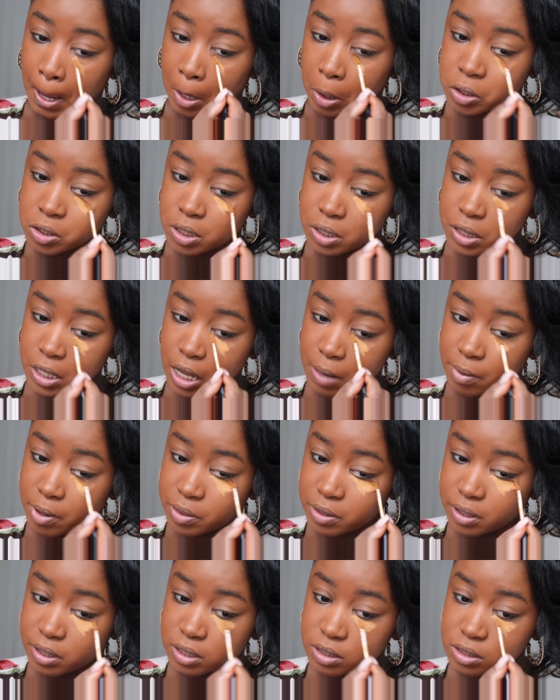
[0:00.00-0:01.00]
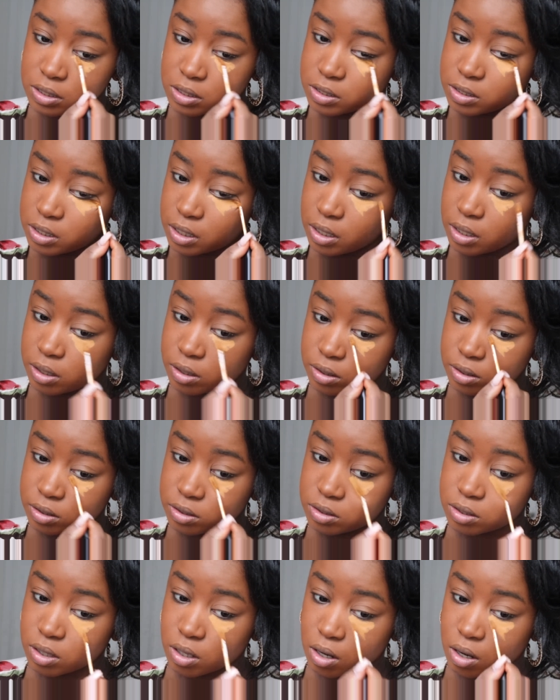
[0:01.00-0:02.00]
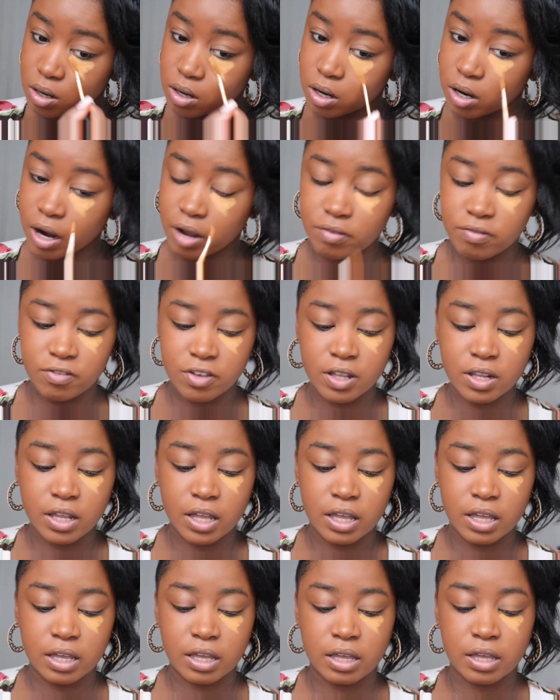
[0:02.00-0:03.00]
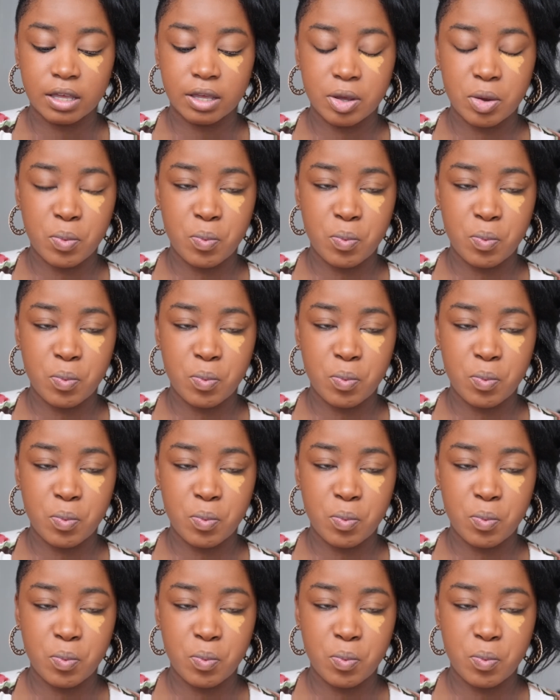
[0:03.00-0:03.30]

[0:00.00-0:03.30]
So the thing about the concealers are, I feel like